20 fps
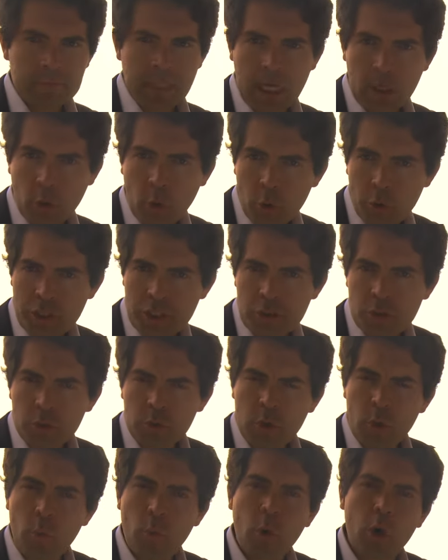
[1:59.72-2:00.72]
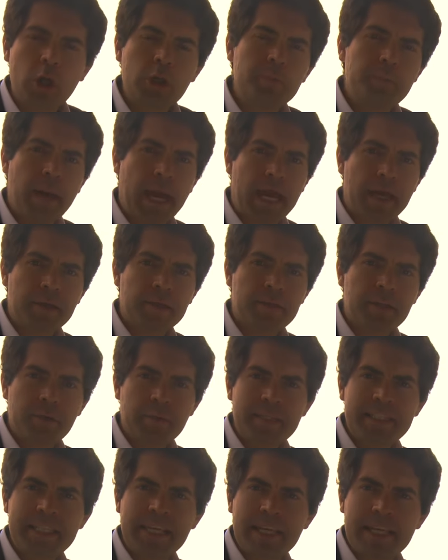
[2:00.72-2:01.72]
According to the World Bank,
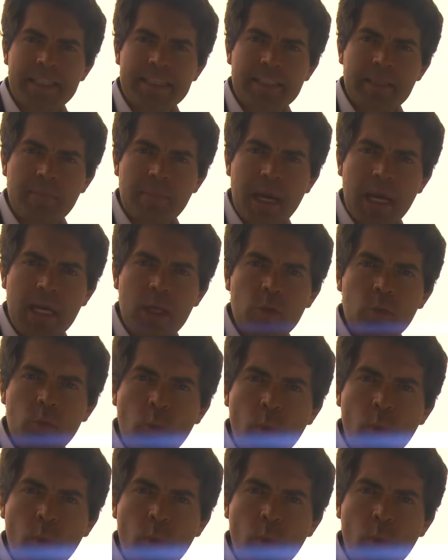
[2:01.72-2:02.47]
there is an estimated